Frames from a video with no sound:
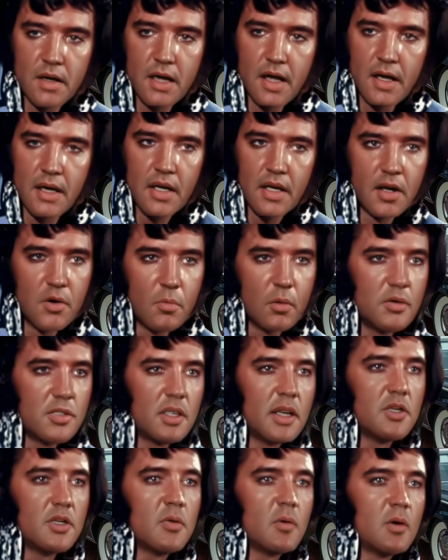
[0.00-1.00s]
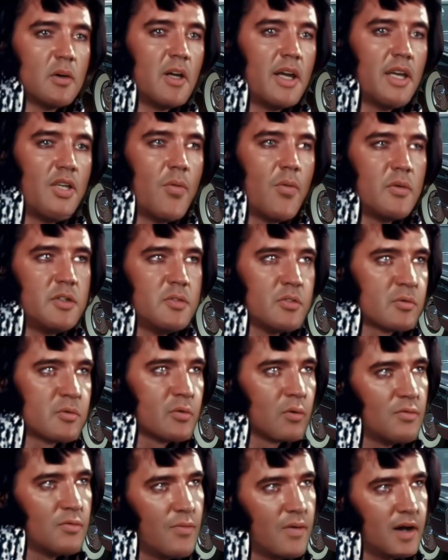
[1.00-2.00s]
and he will send you a link to his
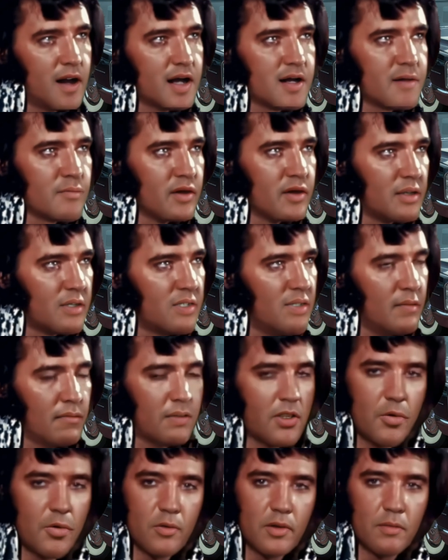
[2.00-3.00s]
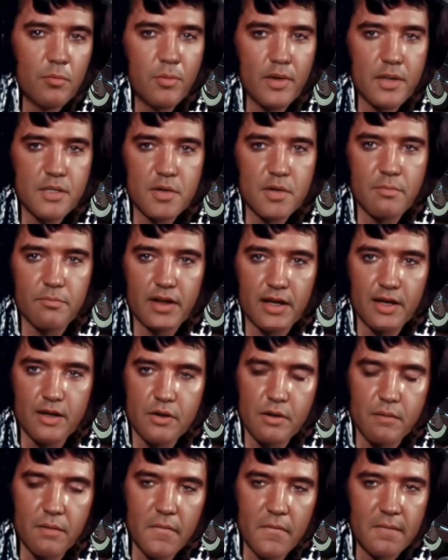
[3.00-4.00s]
Google Drive, and you can read them
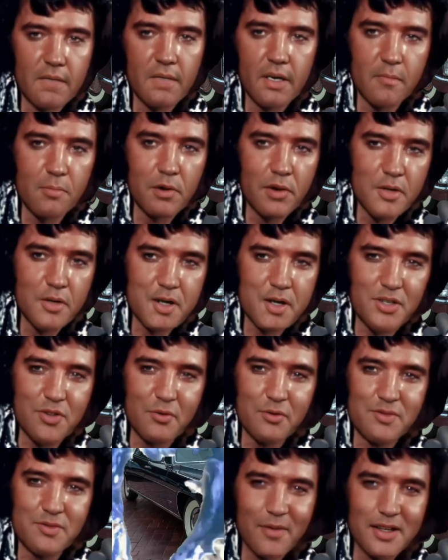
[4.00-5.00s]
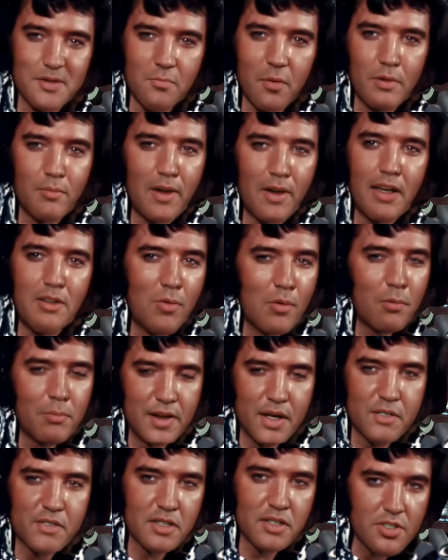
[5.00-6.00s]
there. But the link to his Facebook page will
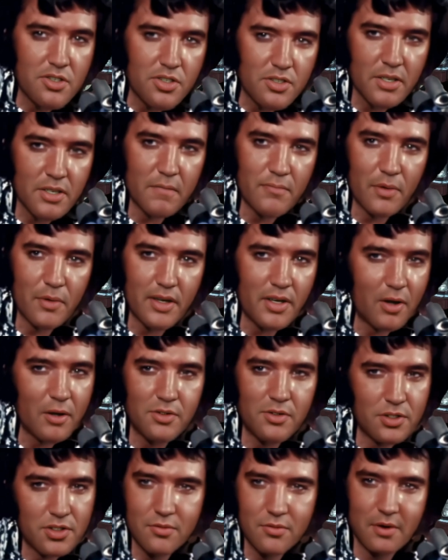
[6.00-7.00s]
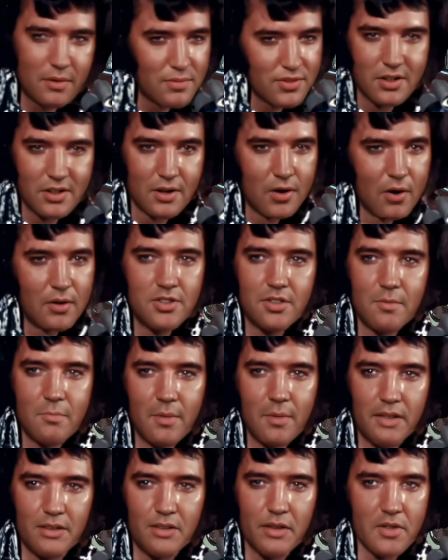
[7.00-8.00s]
be in this video's description and also
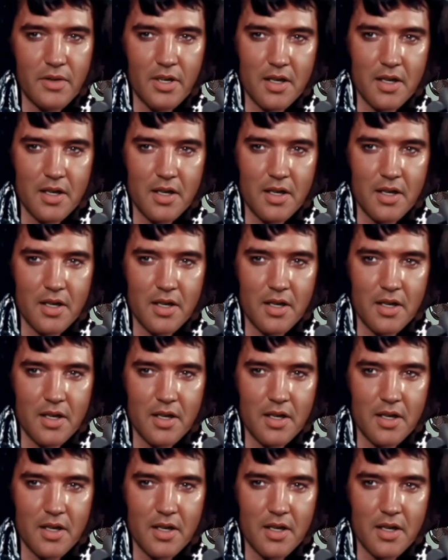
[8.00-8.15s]
pinned in